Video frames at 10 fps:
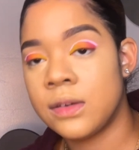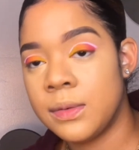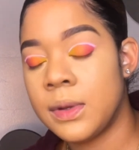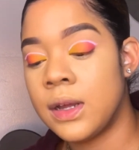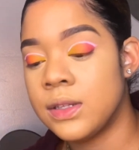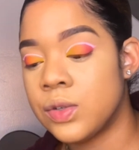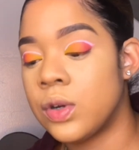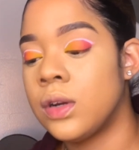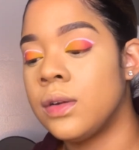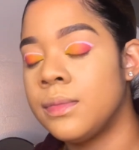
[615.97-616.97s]
cream
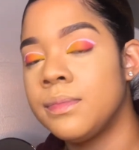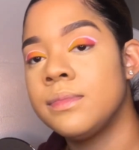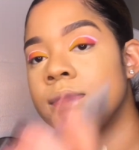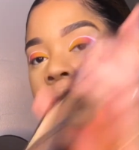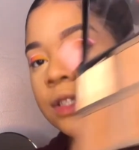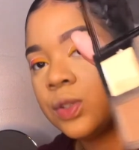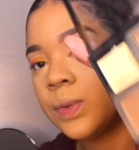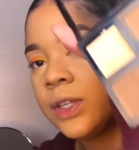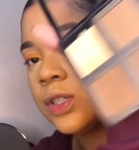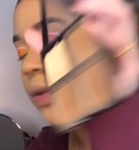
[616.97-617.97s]
contour
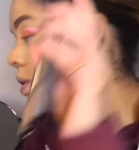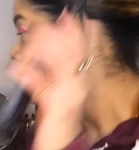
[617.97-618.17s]
situation going